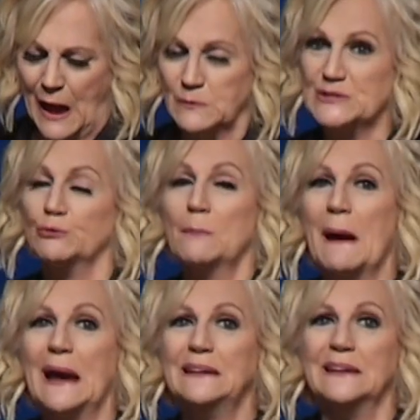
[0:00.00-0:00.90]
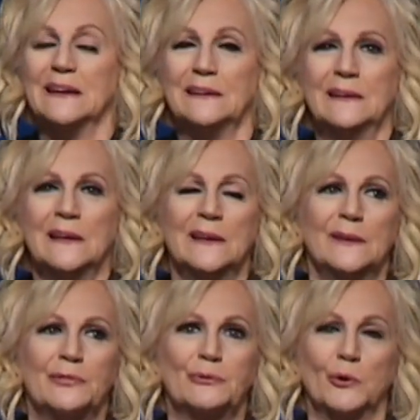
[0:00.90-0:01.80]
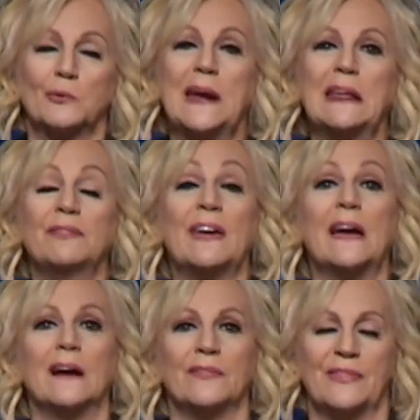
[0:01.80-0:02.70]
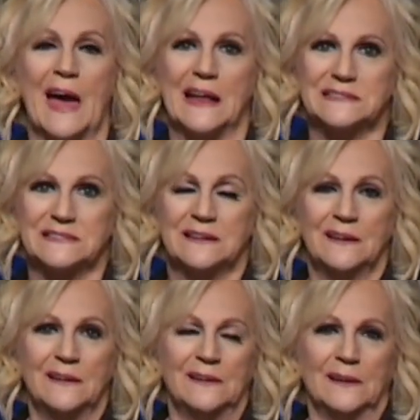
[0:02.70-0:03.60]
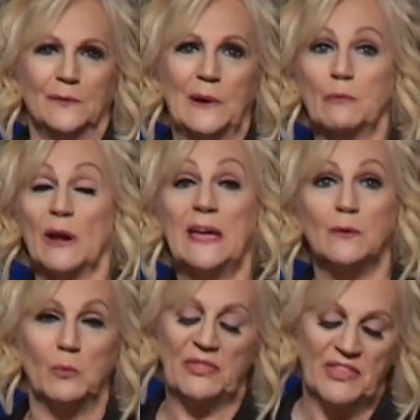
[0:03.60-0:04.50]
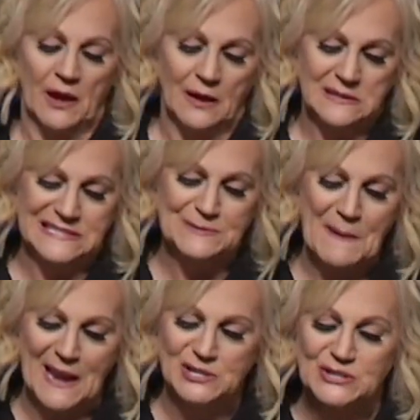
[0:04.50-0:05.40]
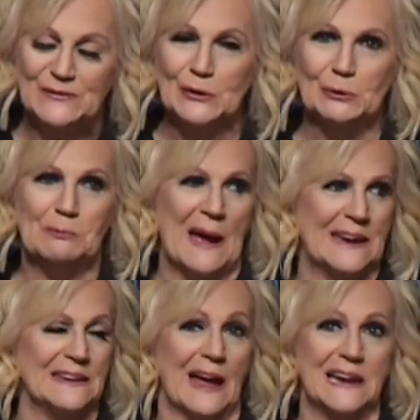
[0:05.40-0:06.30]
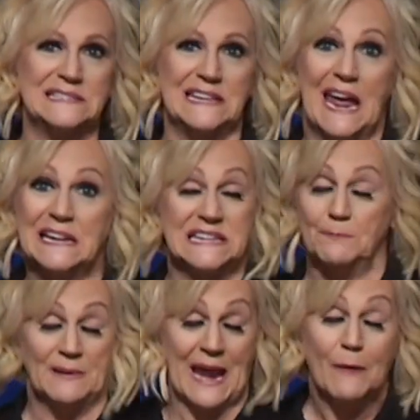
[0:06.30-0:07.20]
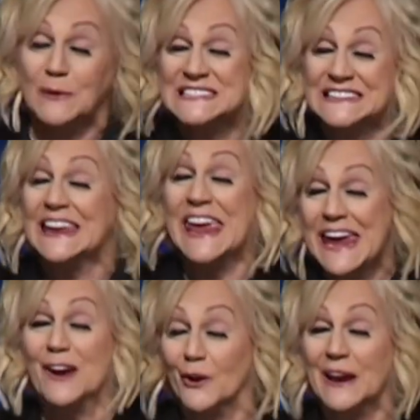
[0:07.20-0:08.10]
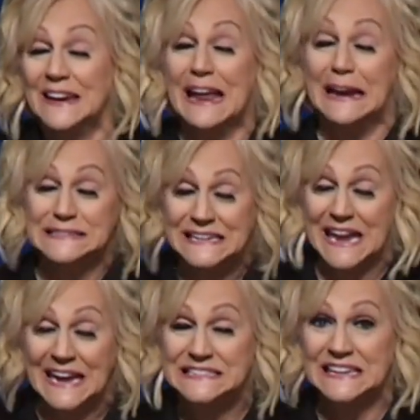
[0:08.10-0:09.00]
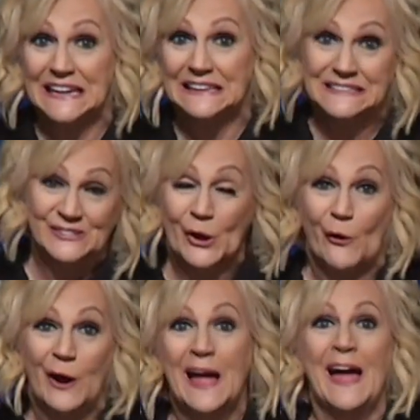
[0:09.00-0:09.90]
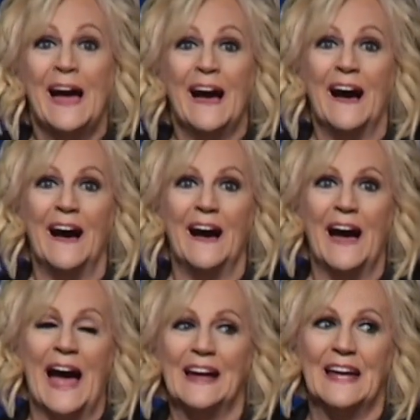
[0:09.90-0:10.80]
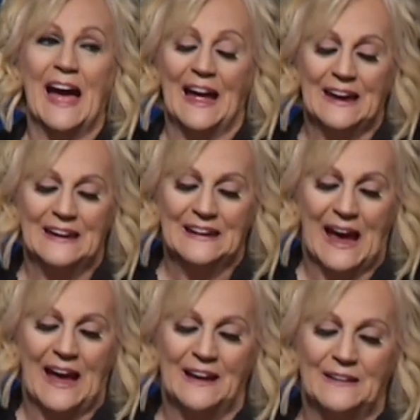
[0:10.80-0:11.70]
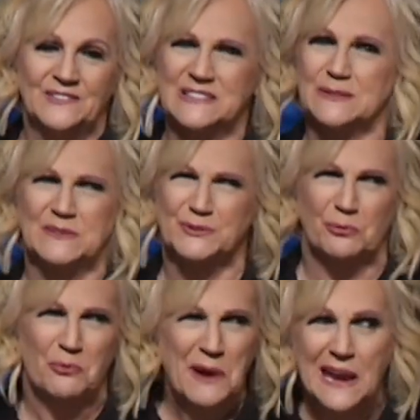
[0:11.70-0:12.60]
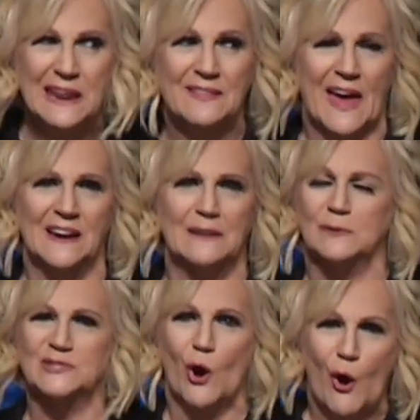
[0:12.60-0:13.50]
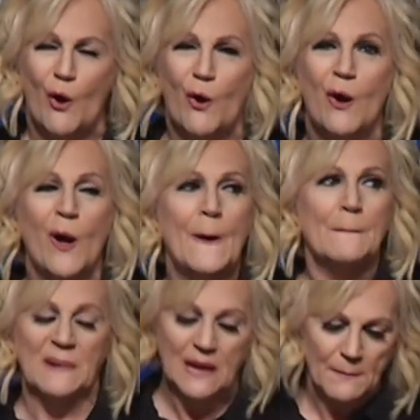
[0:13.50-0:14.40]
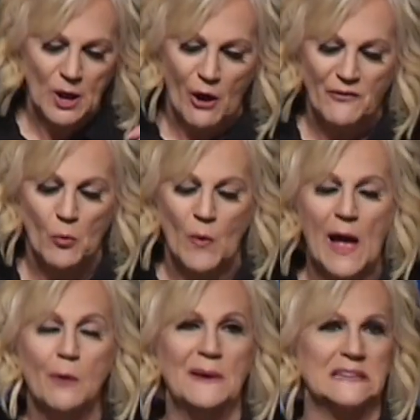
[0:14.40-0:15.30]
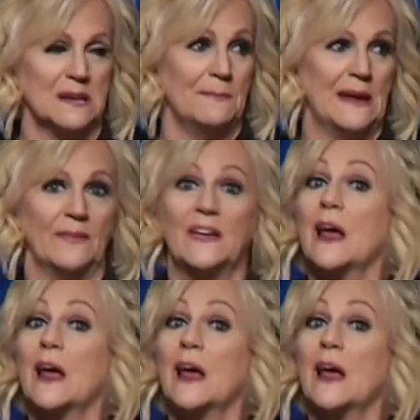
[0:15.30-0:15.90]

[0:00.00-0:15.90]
I was reminded through reading there that we were hit with the Spanish flu back in nineteen eighteen, but I wasn't here in nineteen eighteen. So uh, I, I, I just was reading that, and it was all becoming overwhelming to me. And then